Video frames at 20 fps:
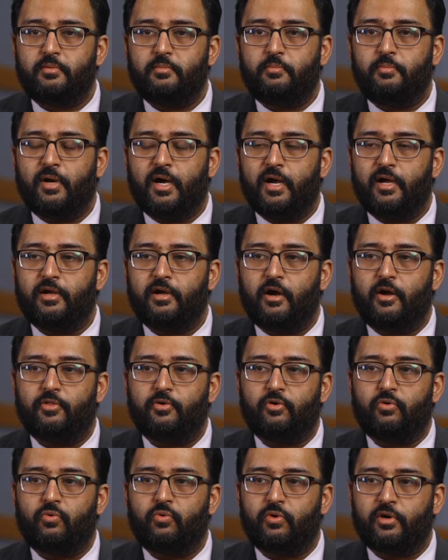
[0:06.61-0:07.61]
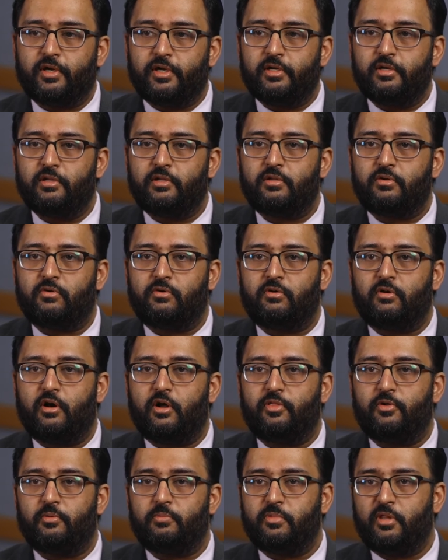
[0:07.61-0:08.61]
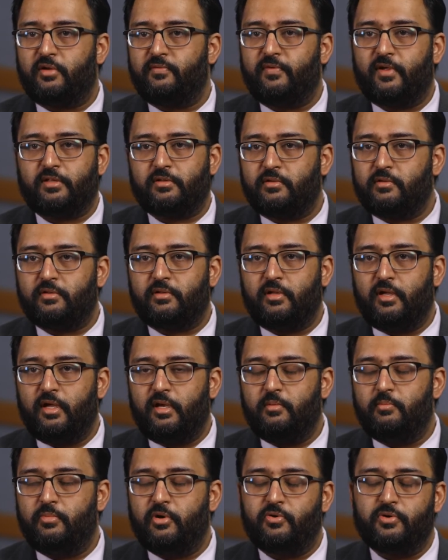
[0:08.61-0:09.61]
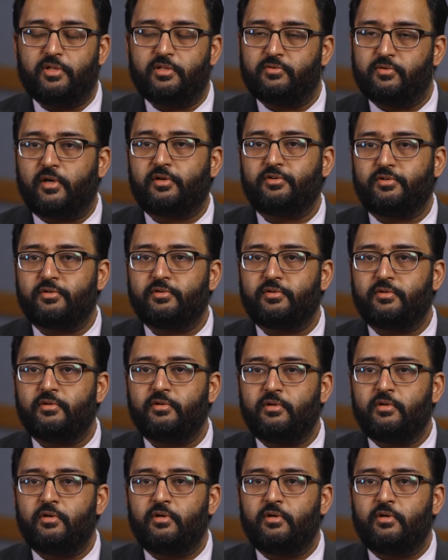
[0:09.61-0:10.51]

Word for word: by other organs or other blood vessels and bony structures.